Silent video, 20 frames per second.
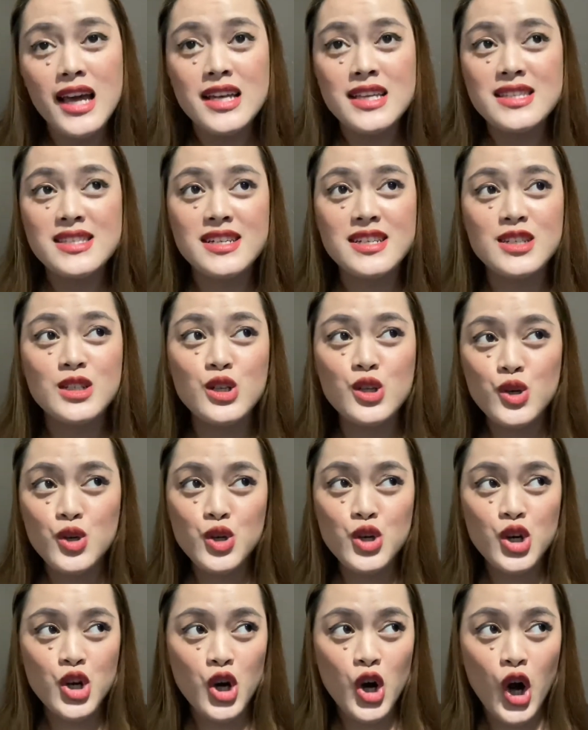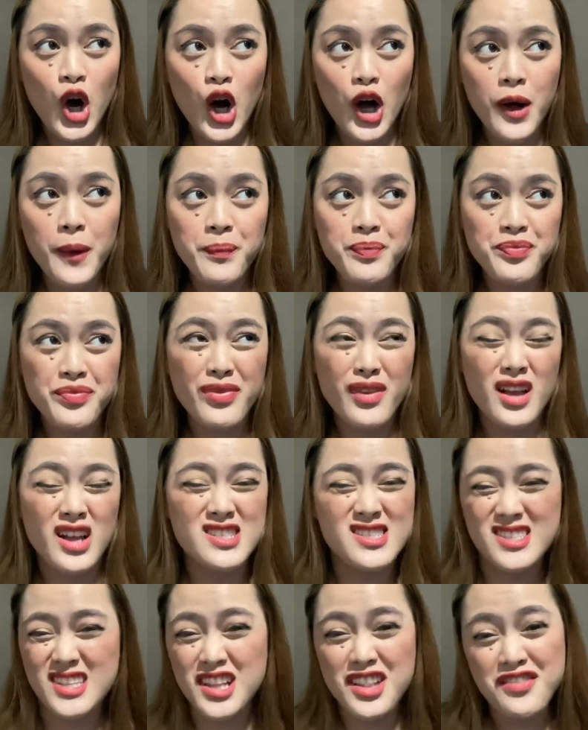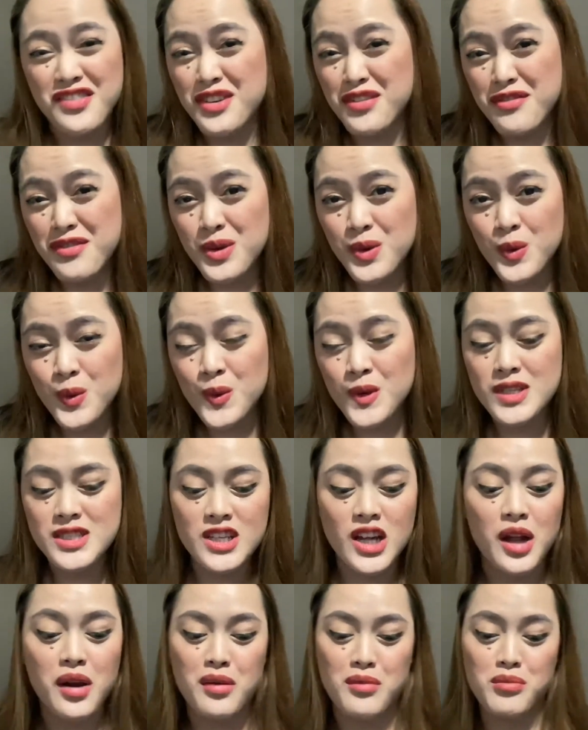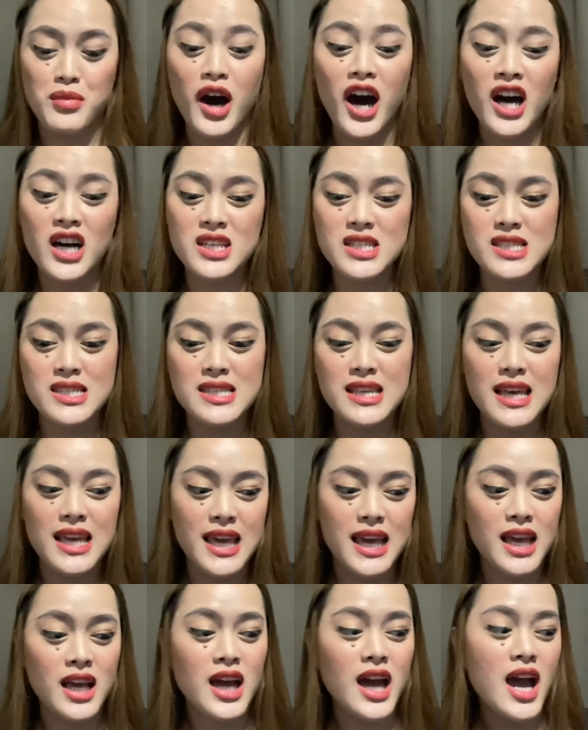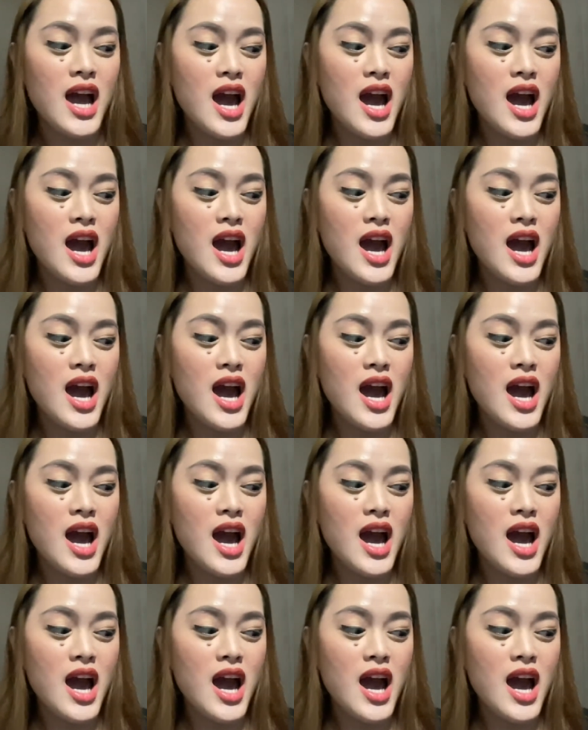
Siguro, still reviews, unboxing,